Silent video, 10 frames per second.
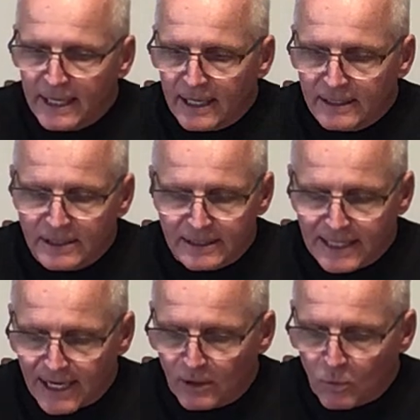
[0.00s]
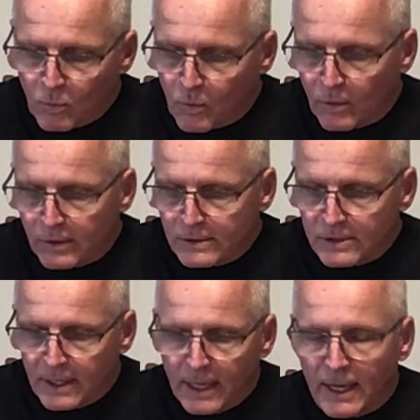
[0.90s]
It's entitled
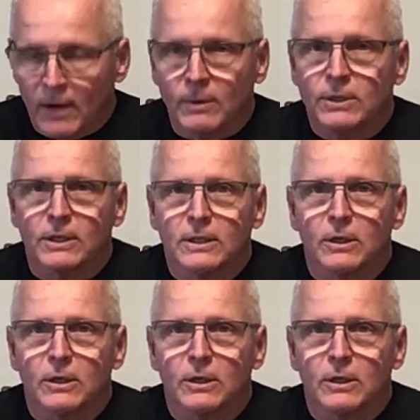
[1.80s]
Warns. We took